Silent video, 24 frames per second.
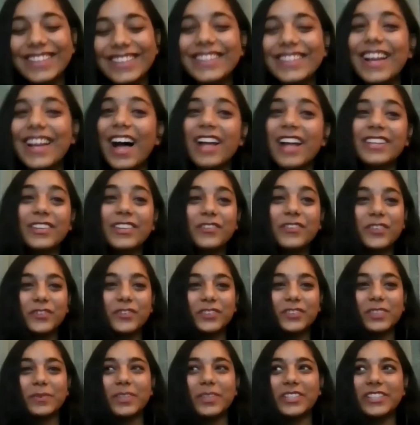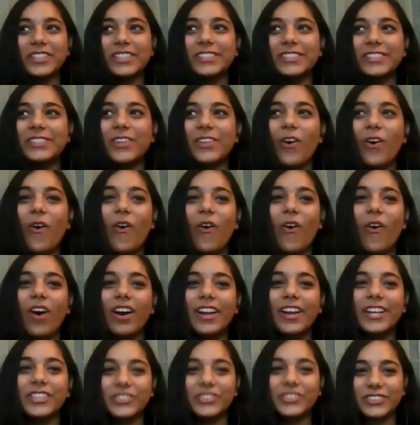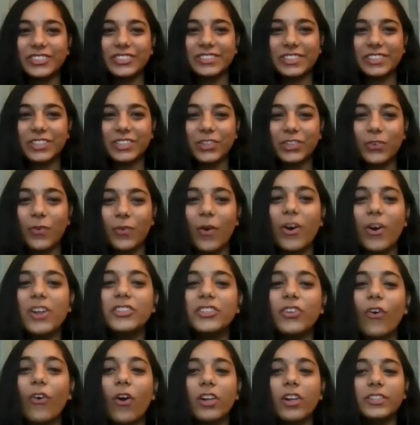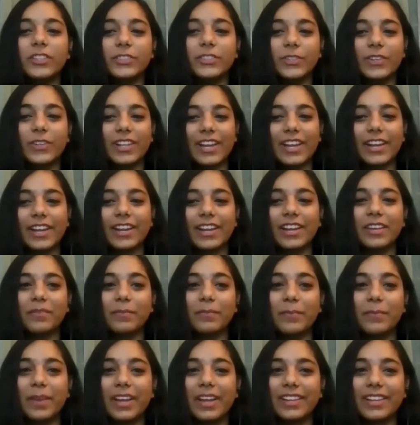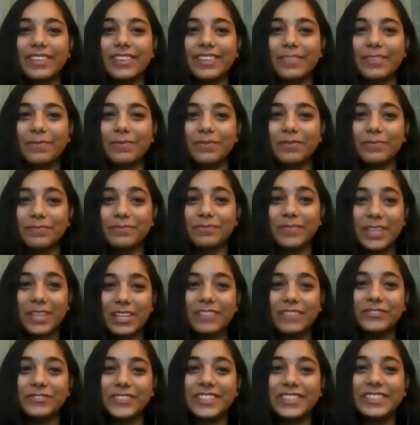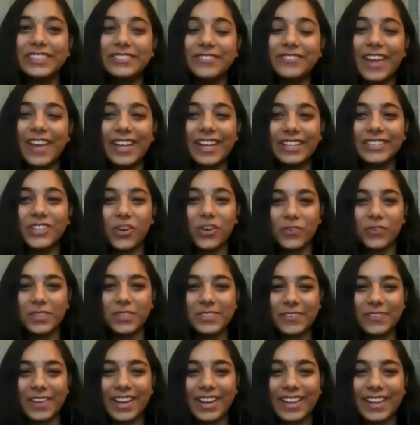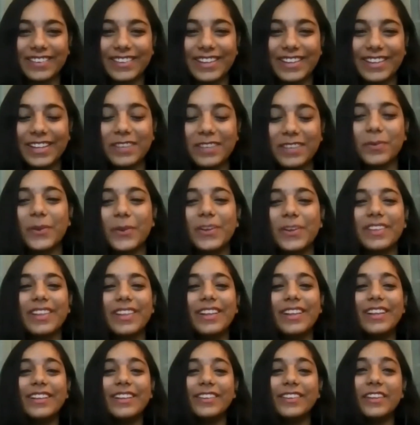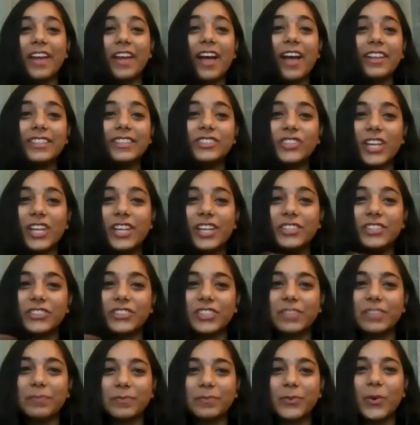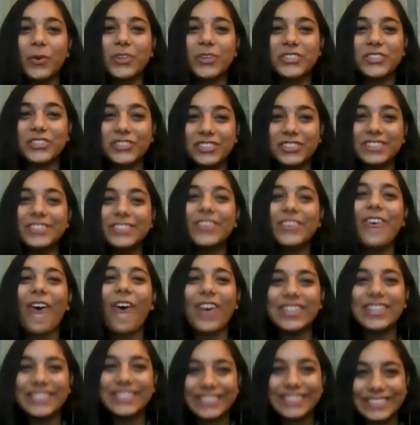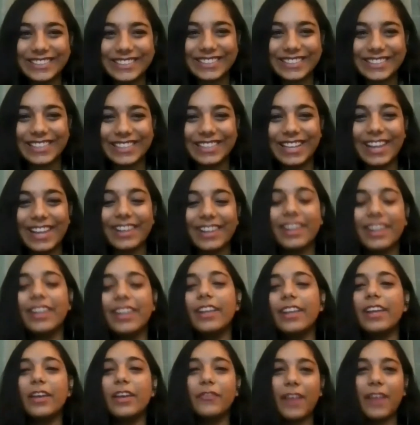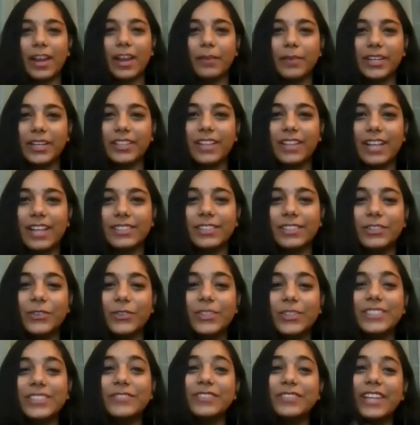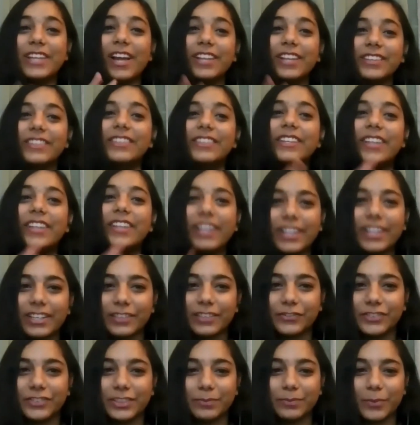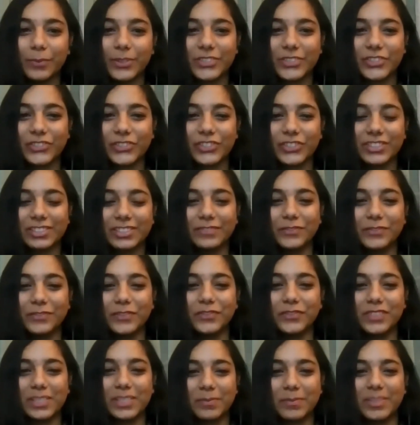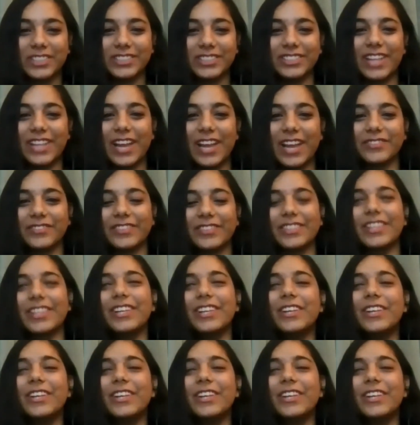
So 50-meter is so interesting to watch. Also, like it makes me feel very nervous when I see it because they are changing positions constantly. Like if anybody doesn't know, there are 3 different positions in 50-meter rifle.